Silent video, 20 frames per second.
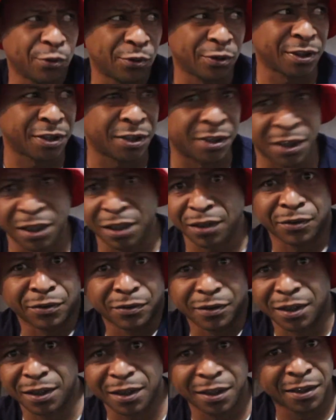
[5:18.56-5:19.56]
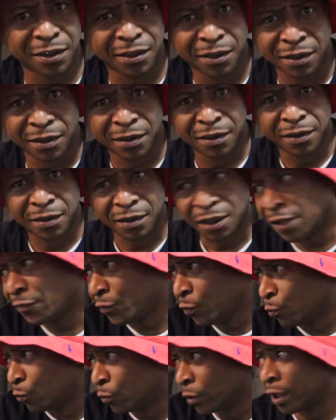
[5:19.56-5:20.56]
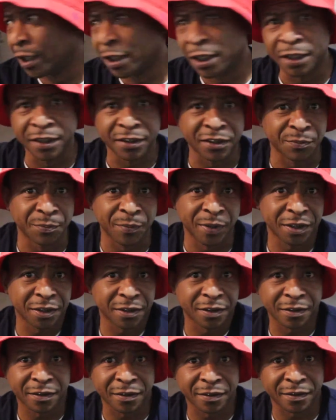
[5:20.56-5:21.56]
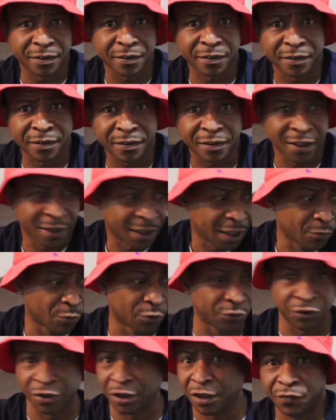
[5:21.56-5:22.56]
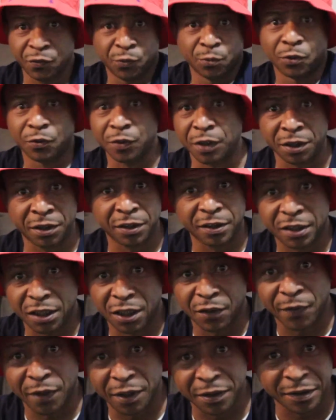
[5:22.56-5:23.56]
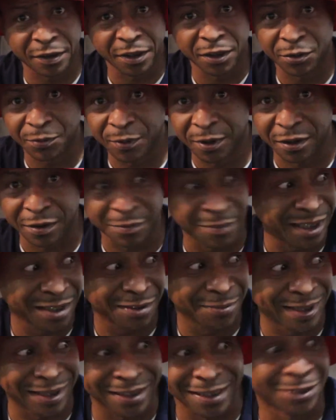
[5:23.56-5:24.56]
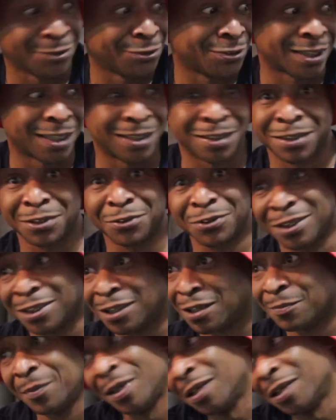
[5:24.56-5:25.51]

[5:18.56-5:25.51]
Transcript: you go to jail, like mm-hmm. if you really getting some money, like they won't see if you won't get yourself out of the situation. Man, nobody got no time to talk to y'all.